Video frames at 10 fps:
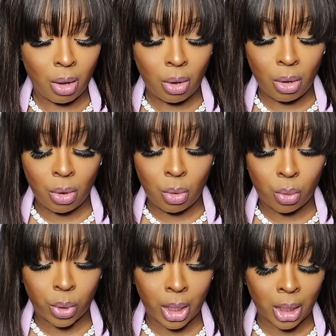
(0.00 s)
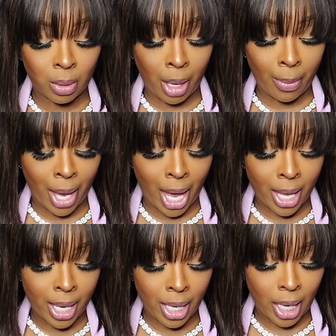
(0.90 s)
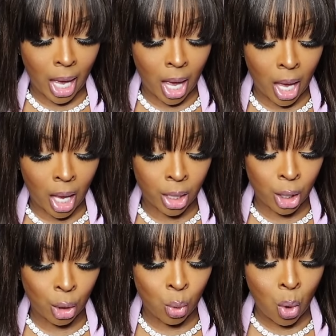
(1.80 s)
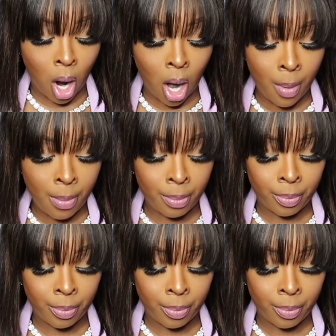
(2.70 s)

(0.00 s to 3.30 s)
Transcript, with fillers: Who? this is made by La Yuqawam.